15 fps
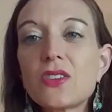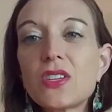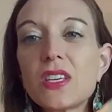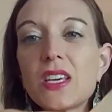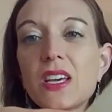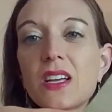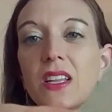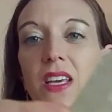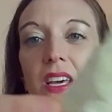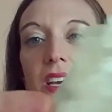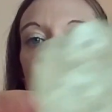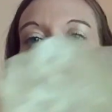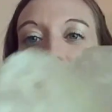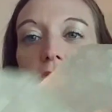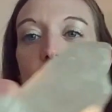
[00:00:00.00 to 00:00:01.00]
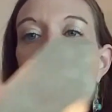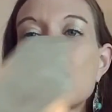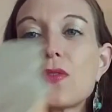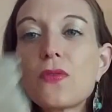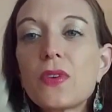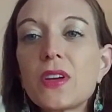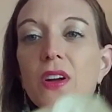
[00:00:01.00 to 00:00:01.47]
healing
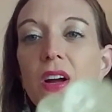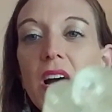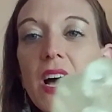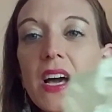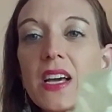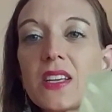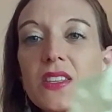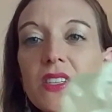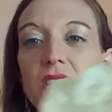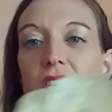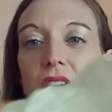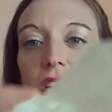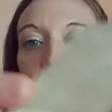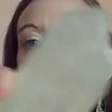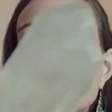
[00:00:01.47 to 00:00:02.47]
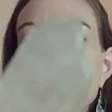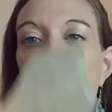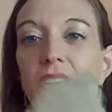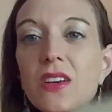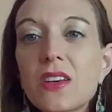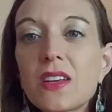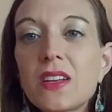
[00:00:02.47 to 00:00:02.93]
for your highest and greatest
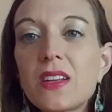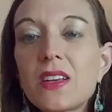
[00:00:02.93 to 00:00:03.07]
good,